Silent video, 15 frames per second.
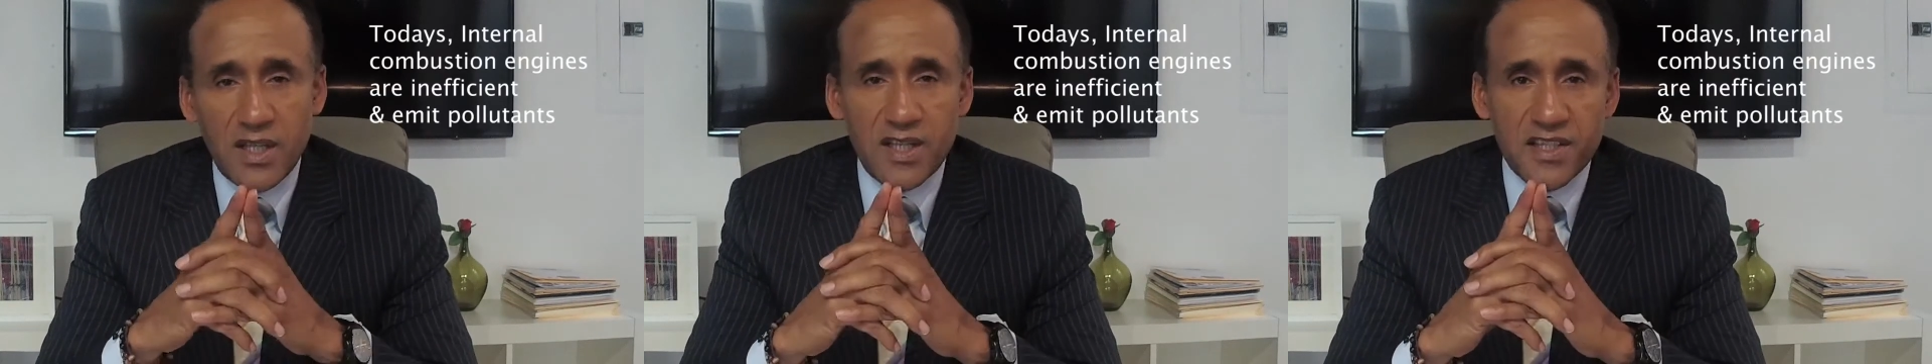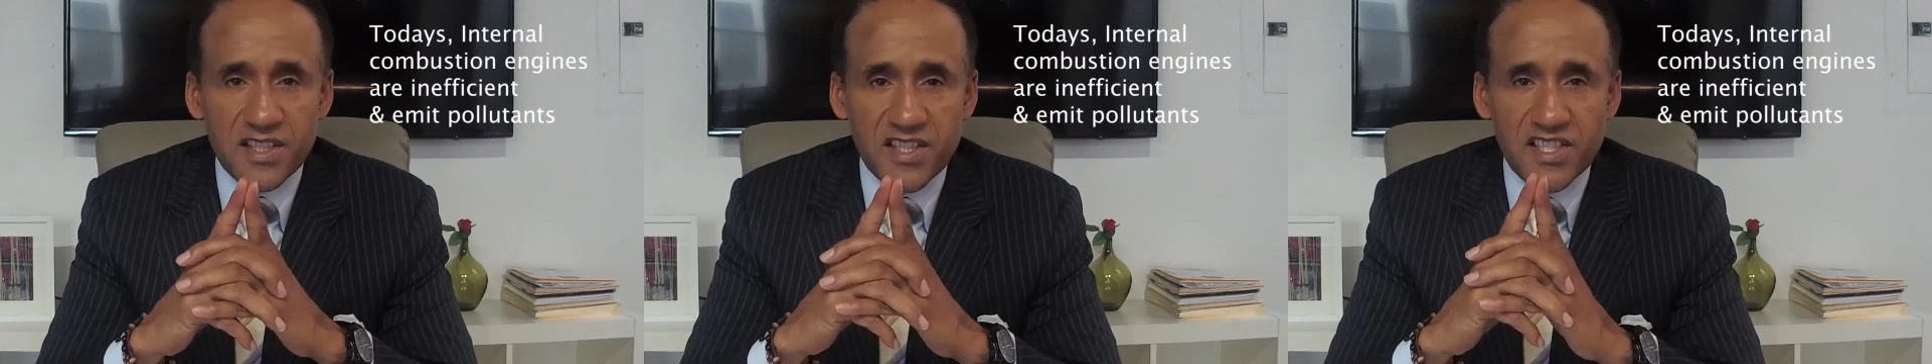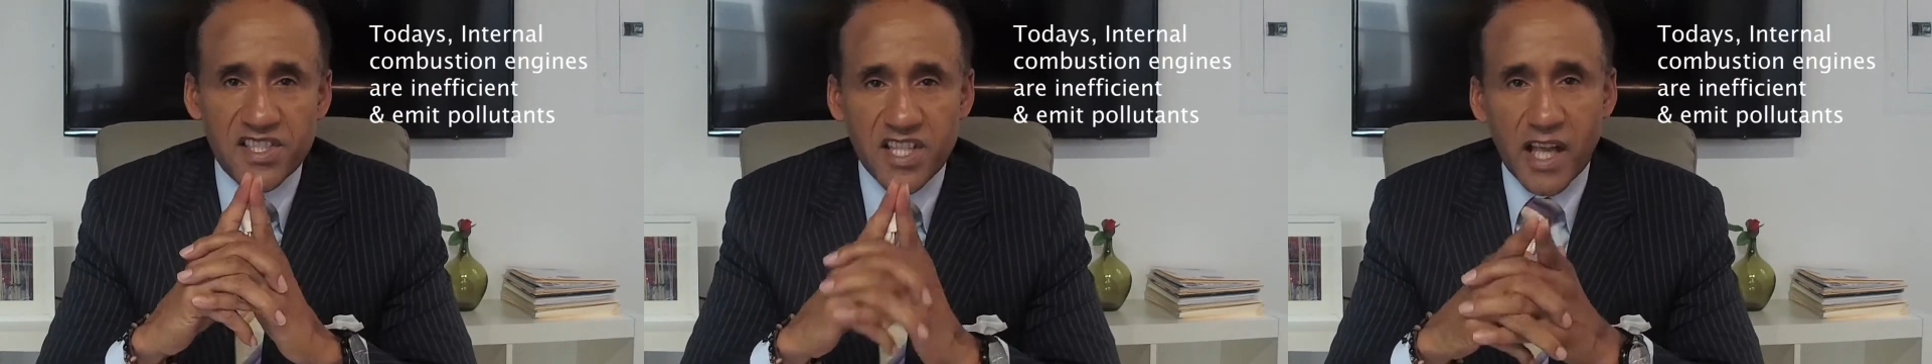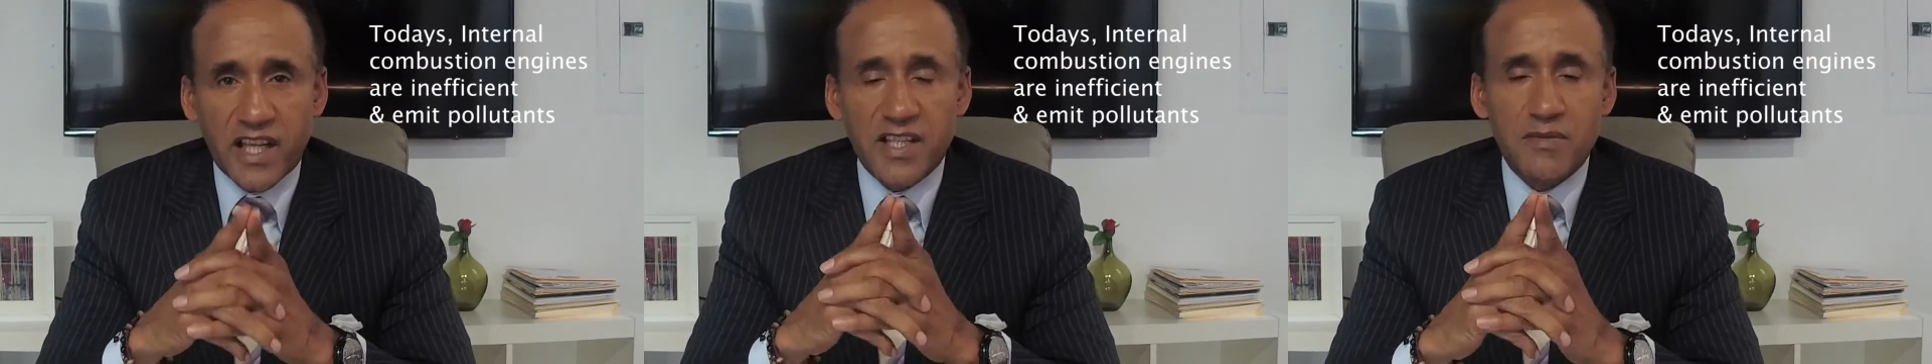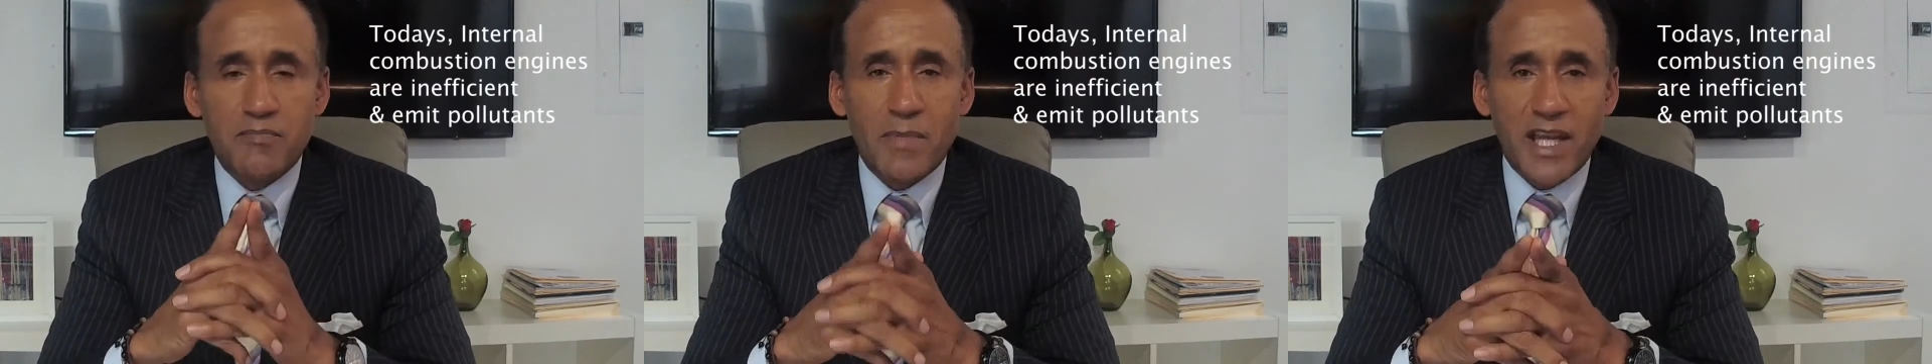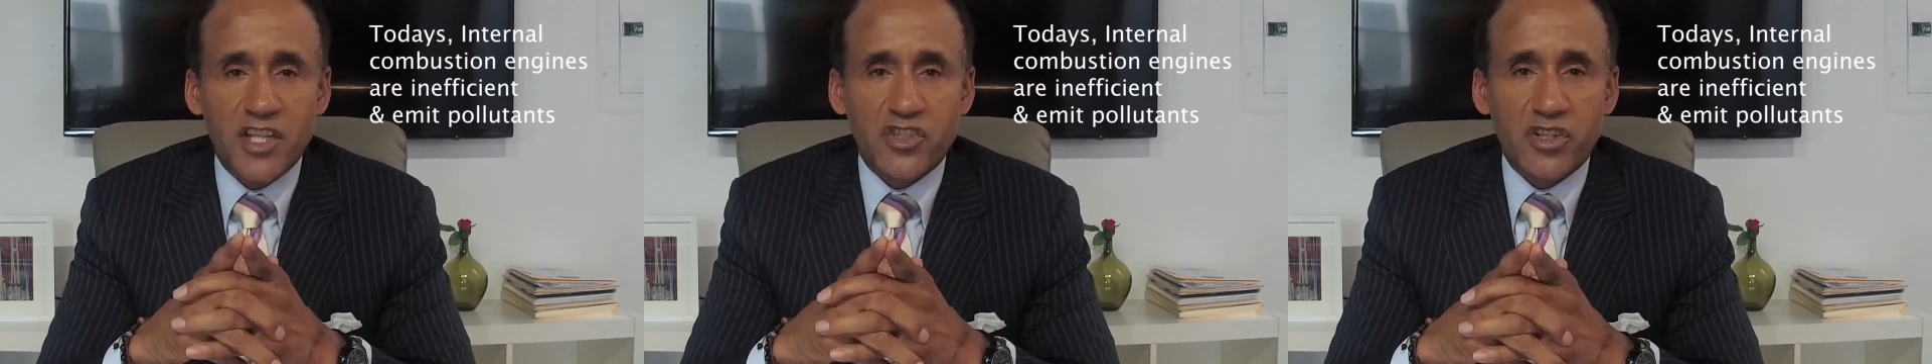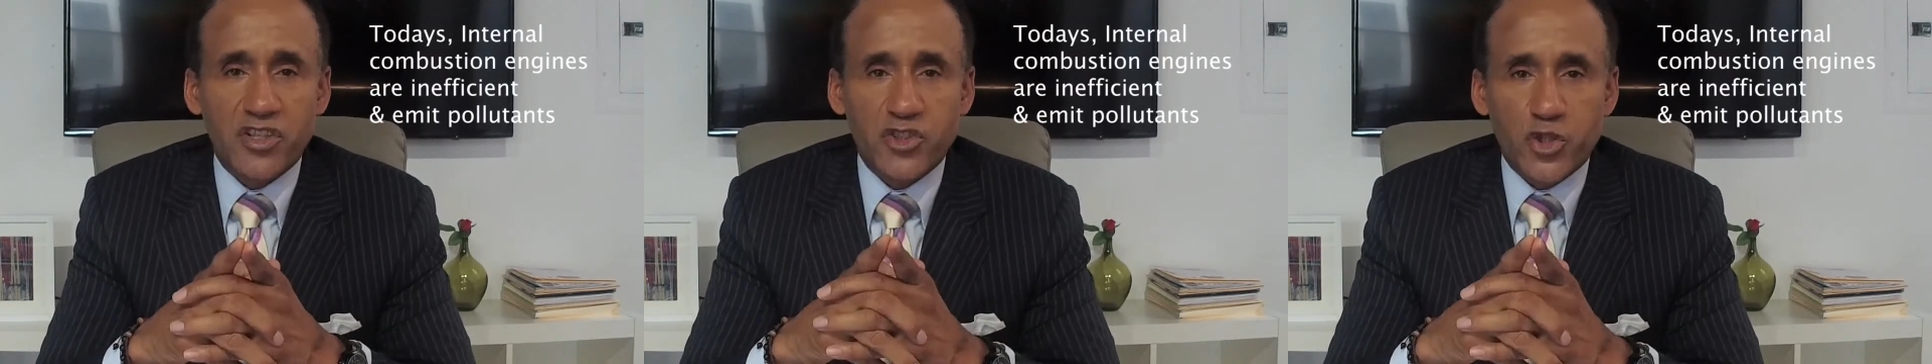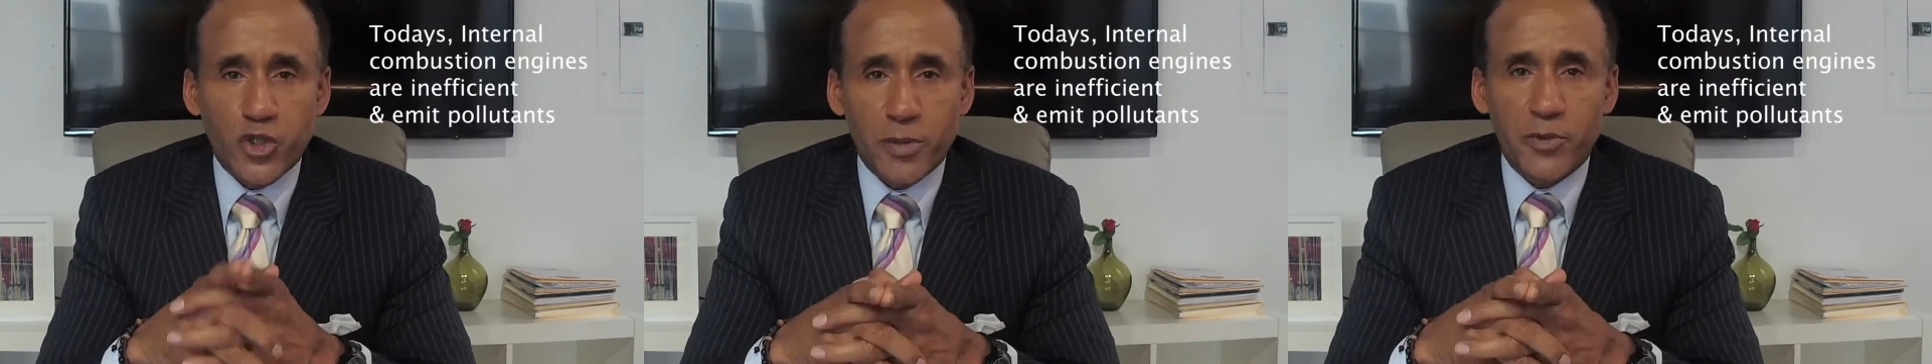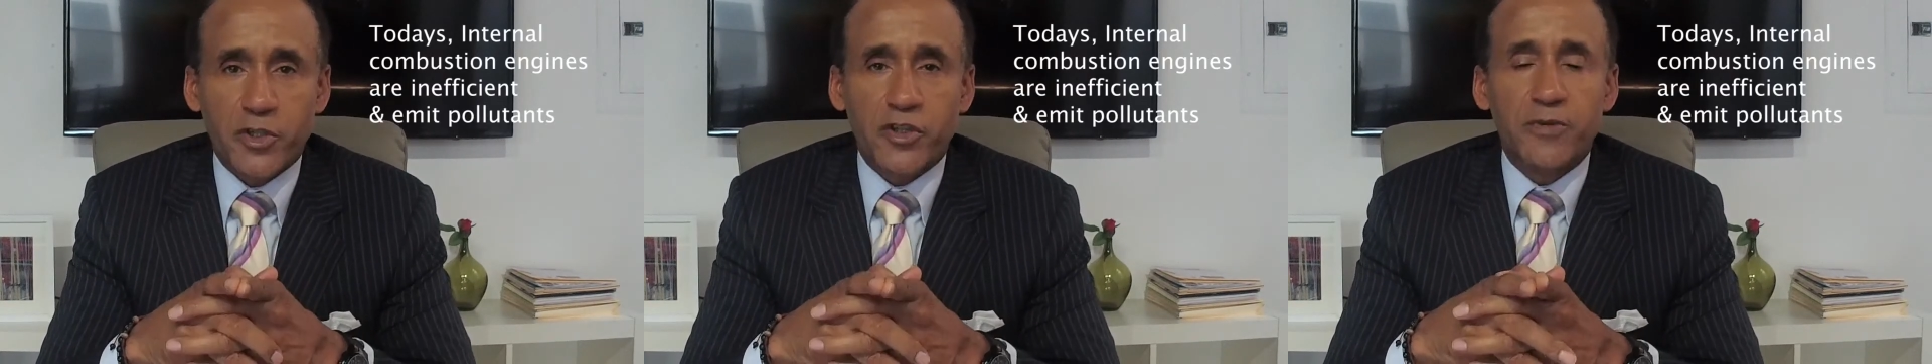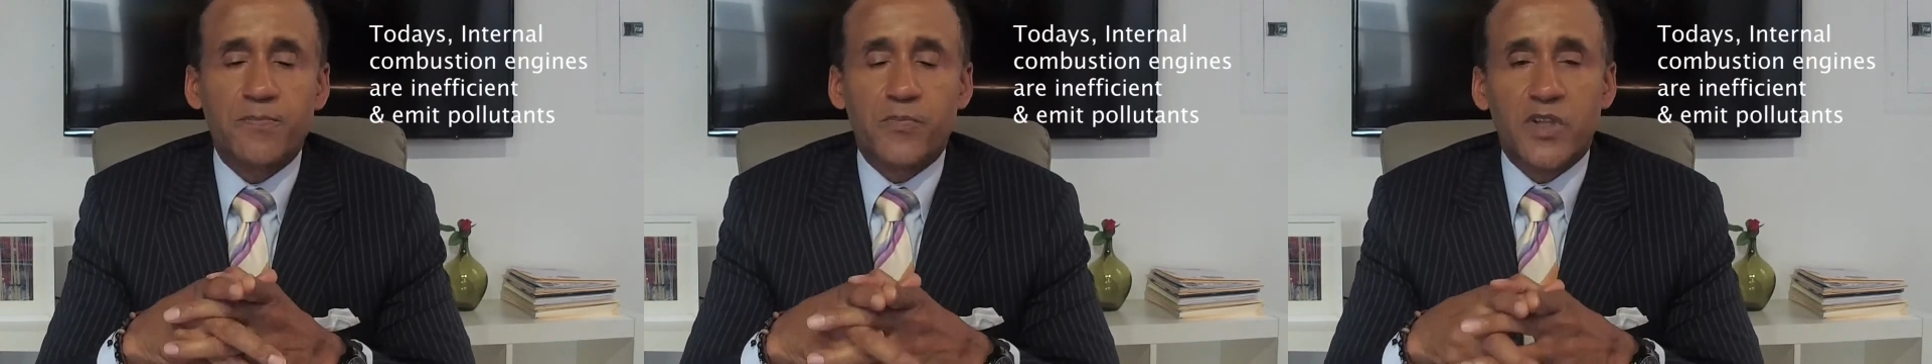the second major
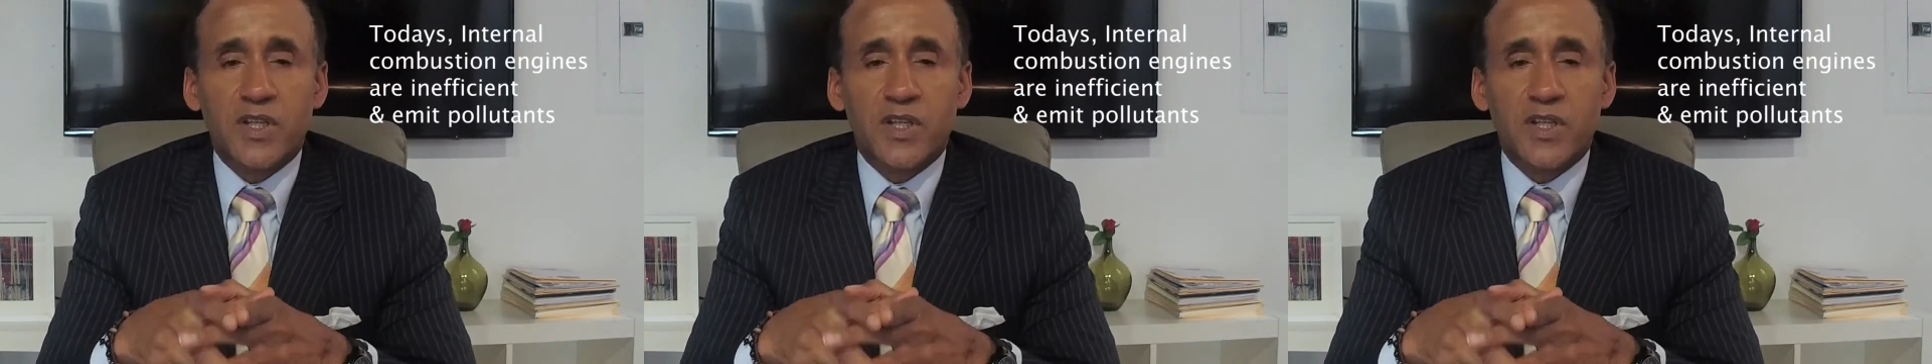contributor